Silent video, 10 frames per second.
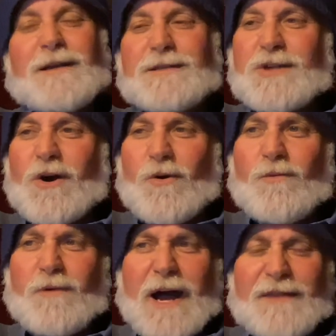So
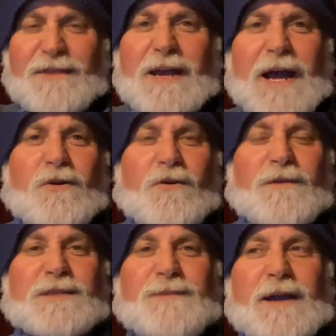I think I'd heard
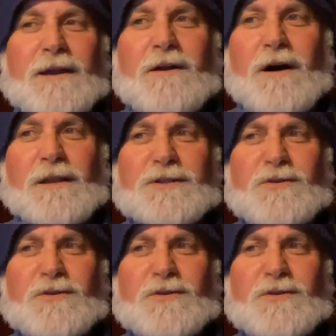this back in college.